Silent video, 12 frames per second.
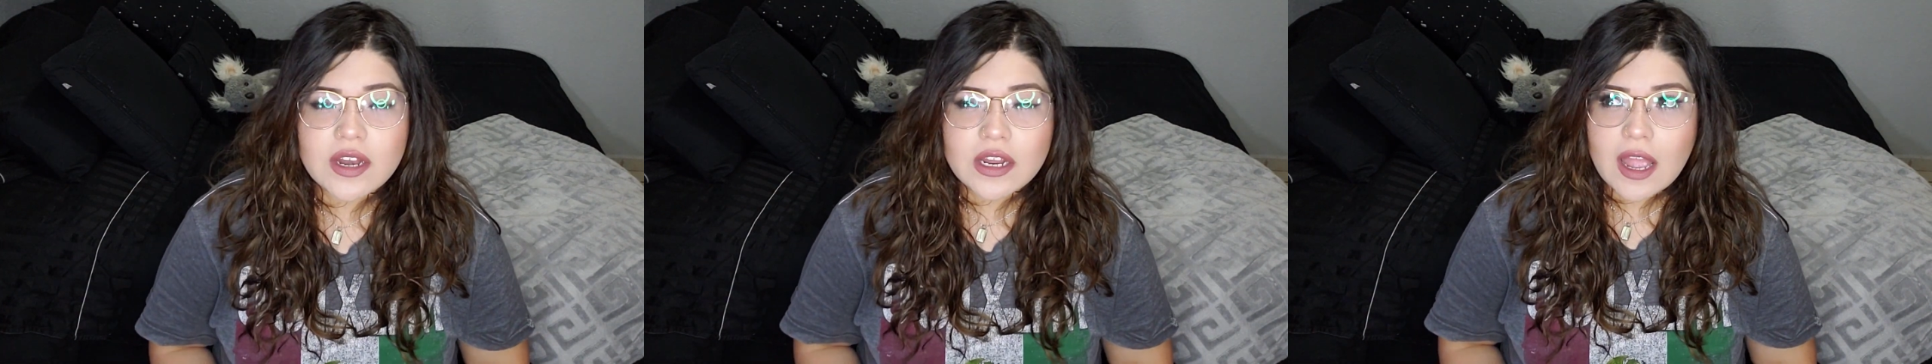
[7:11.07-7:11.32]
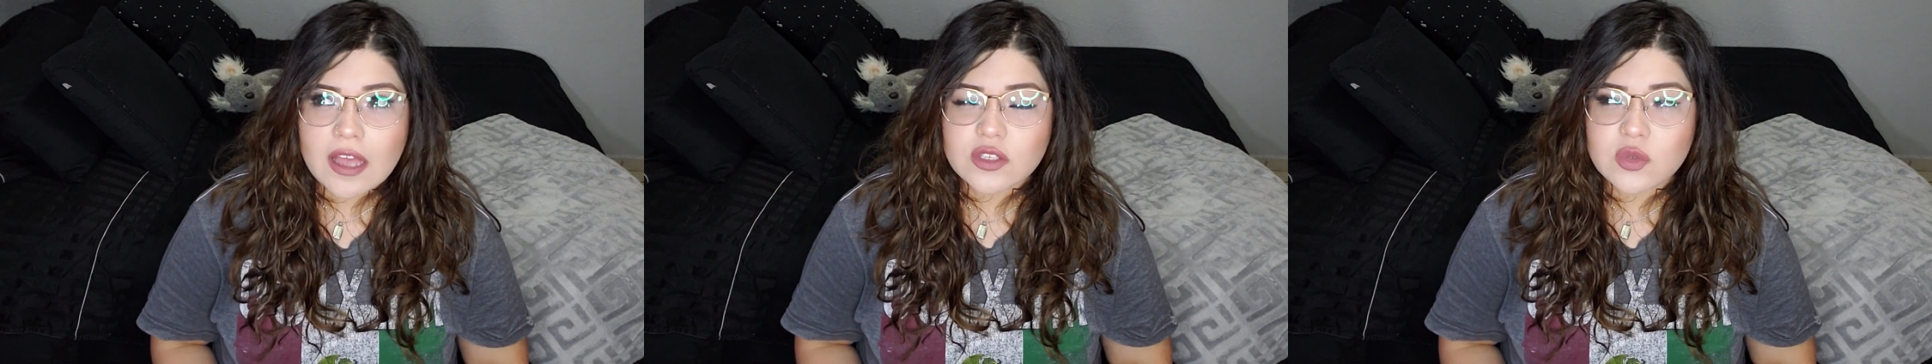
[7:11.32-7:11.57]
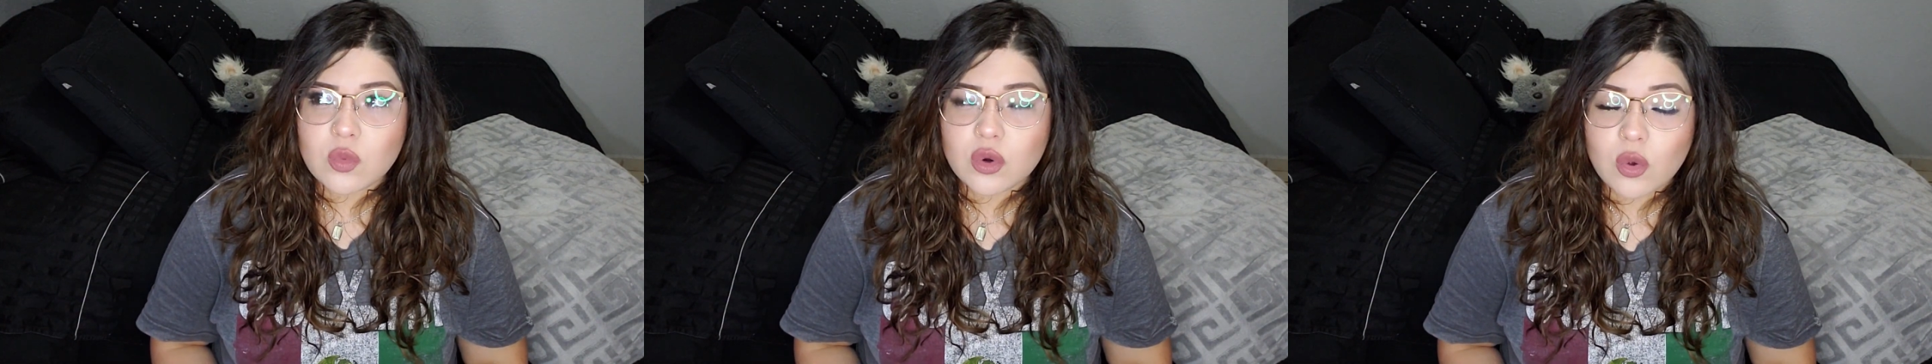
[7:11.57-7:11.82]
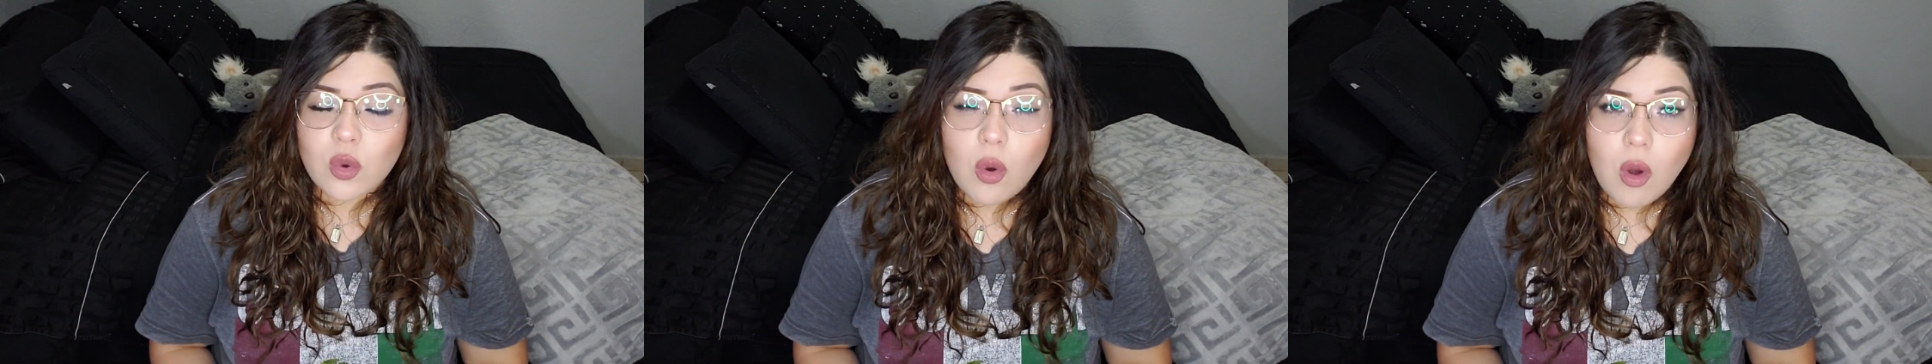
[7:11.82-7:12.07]
and it adds
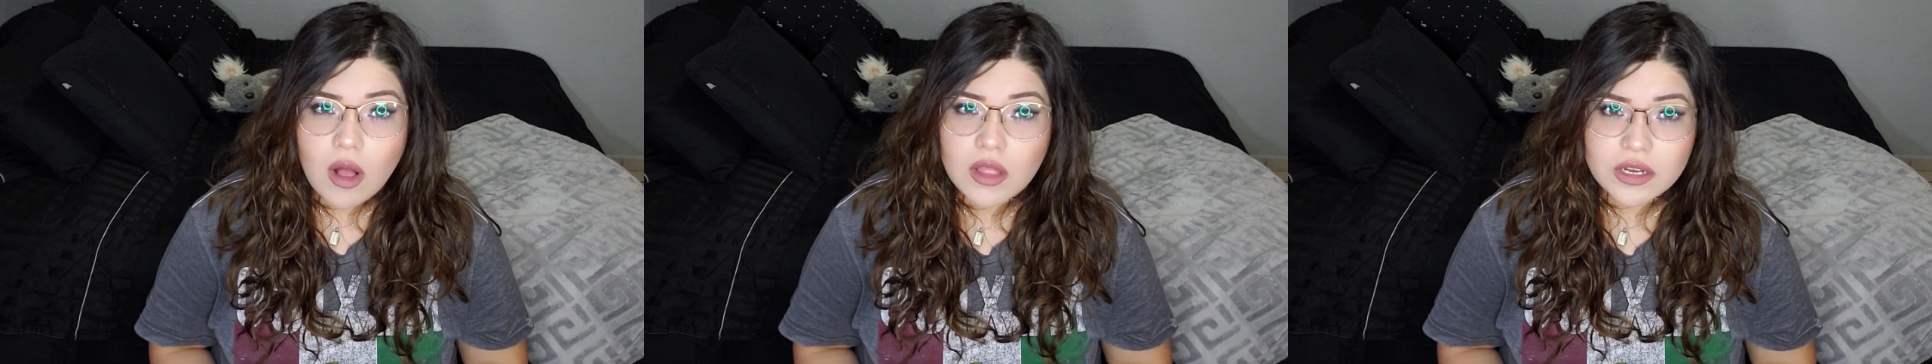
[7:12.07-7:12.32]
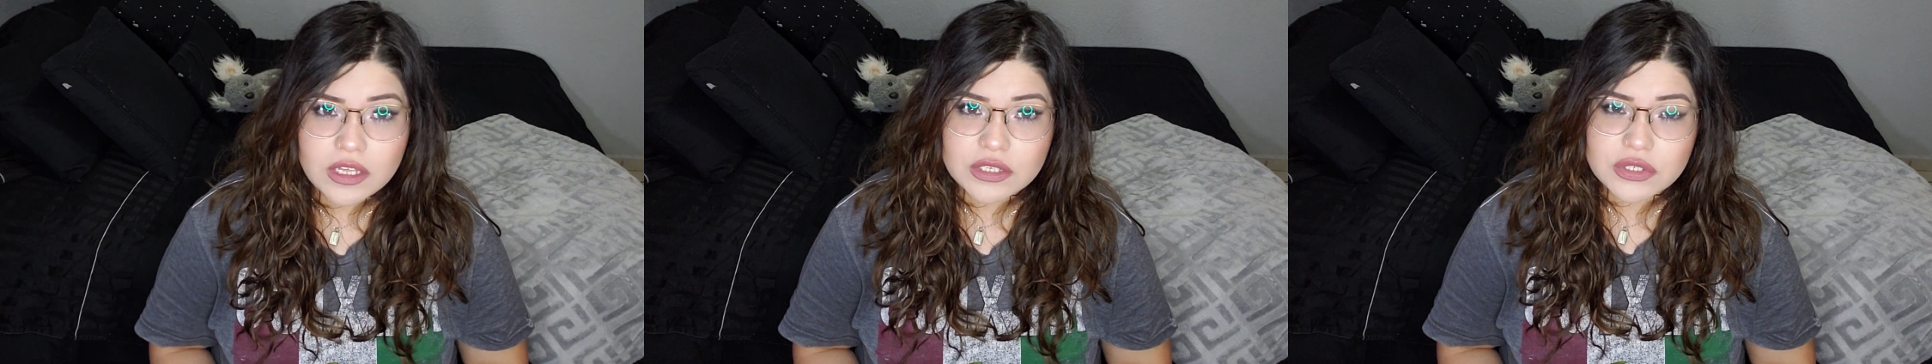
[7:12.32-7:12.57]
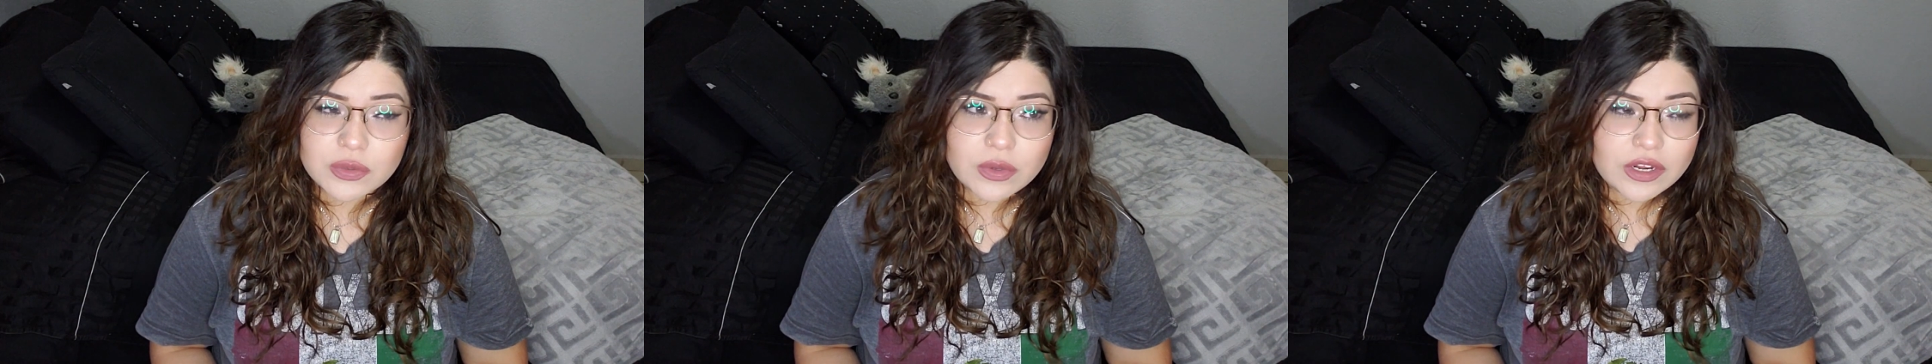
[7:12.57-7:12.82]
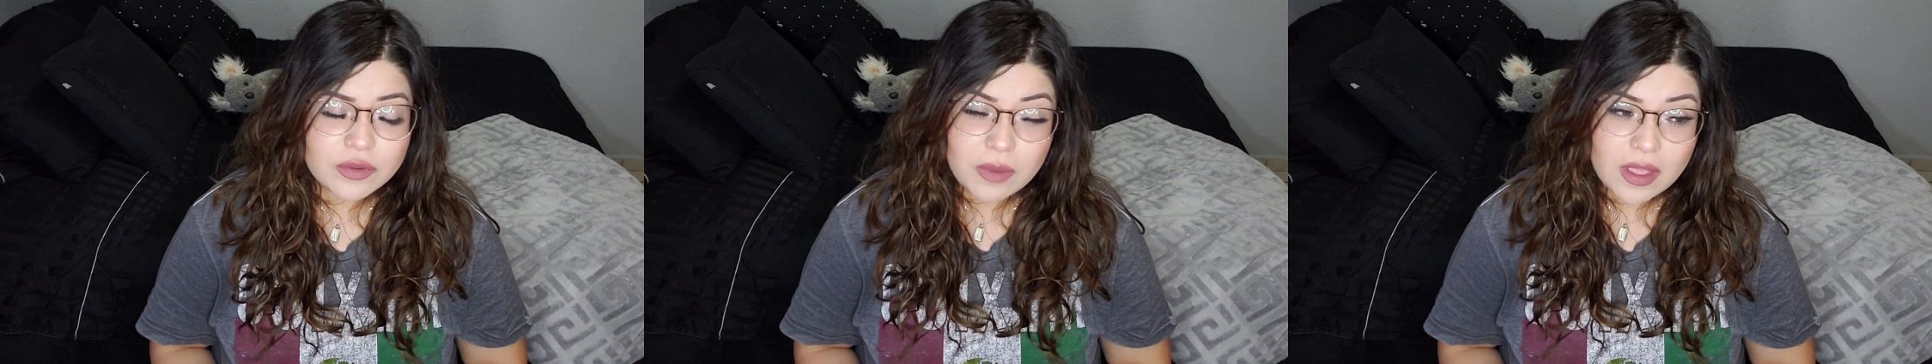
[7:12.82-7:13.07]
more quality to
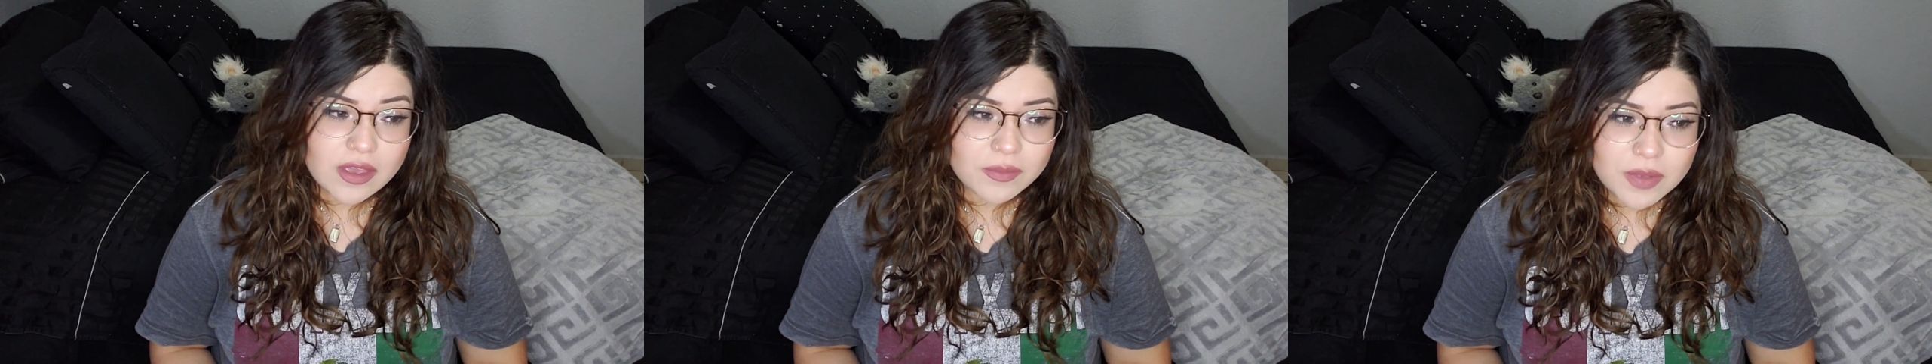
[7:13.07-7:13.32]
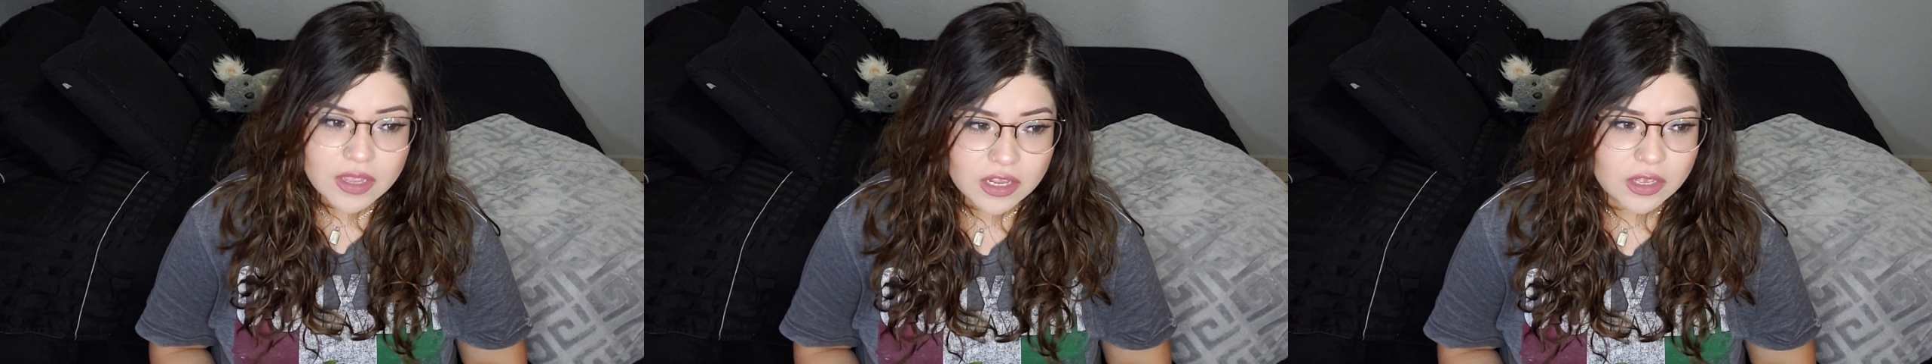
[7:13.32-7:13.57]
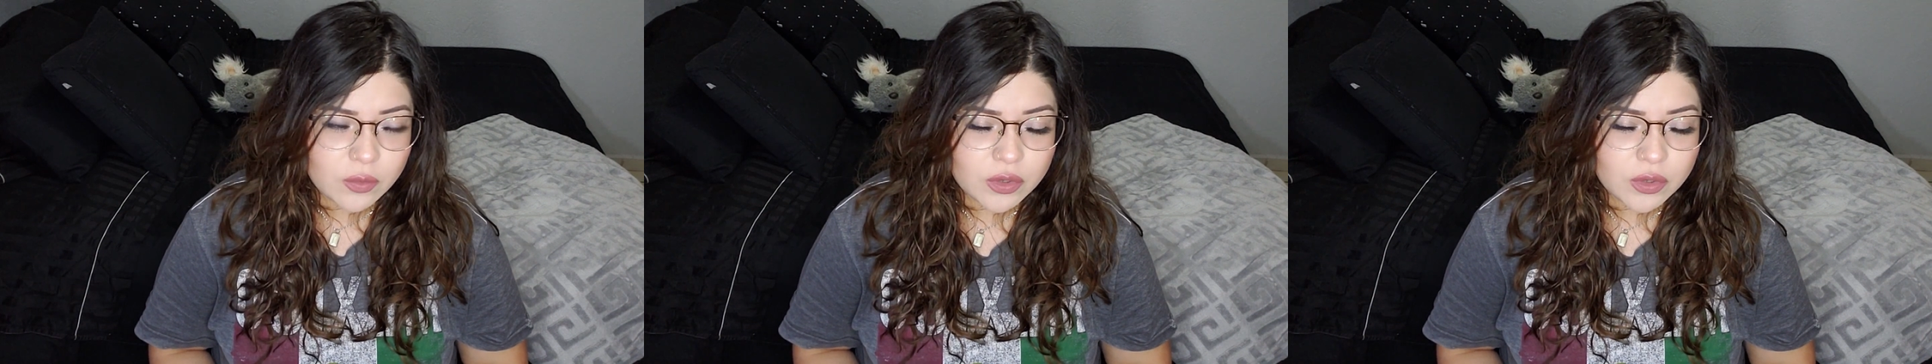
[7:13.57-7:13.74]
it, in my opinion,